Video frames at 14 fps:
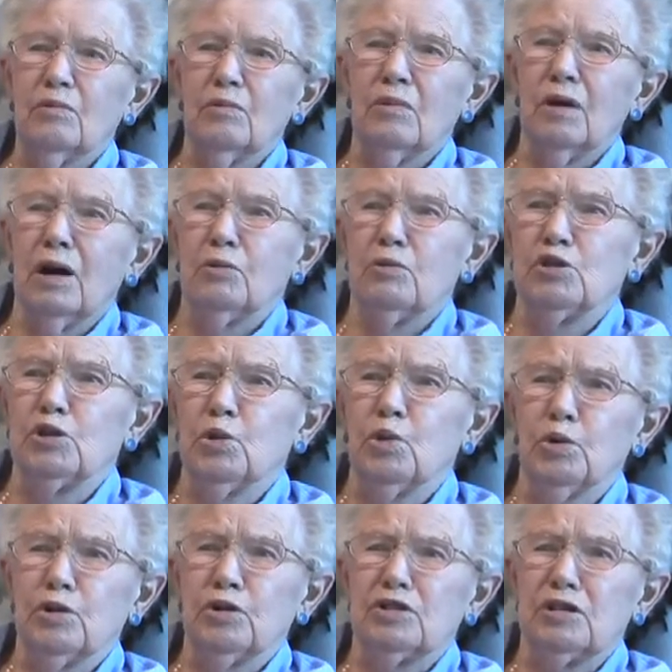I was the
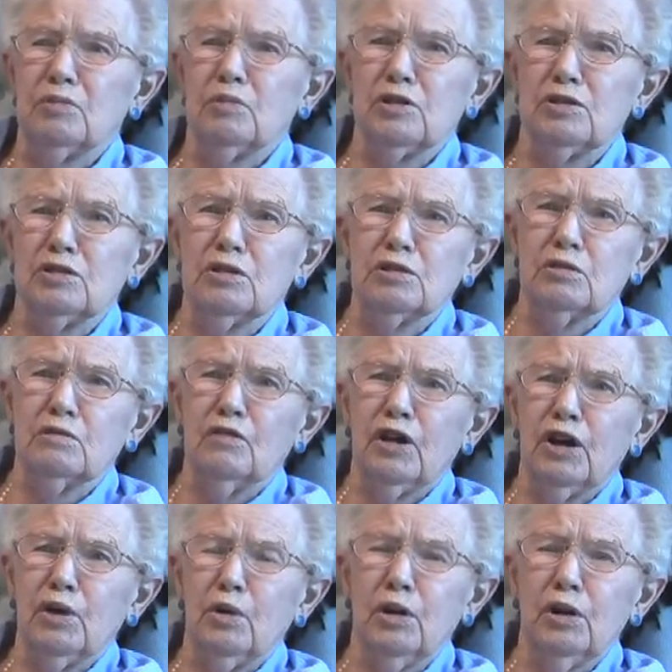oldest, and then my sister
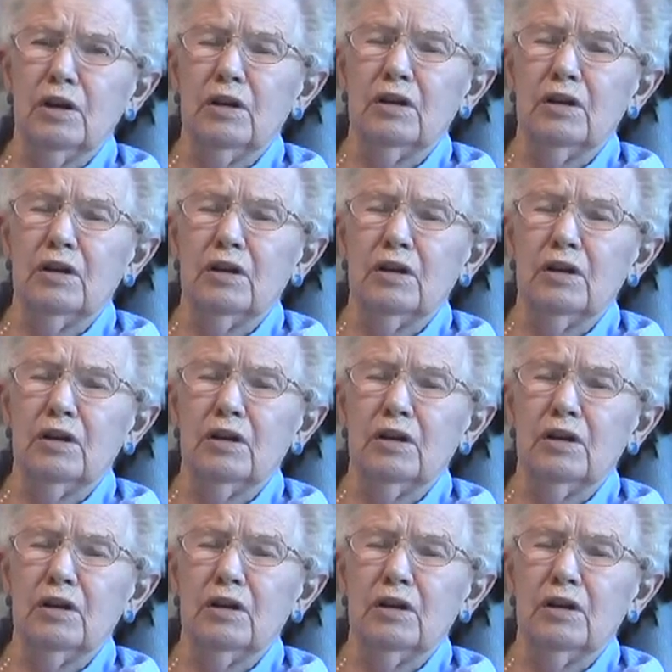Viola.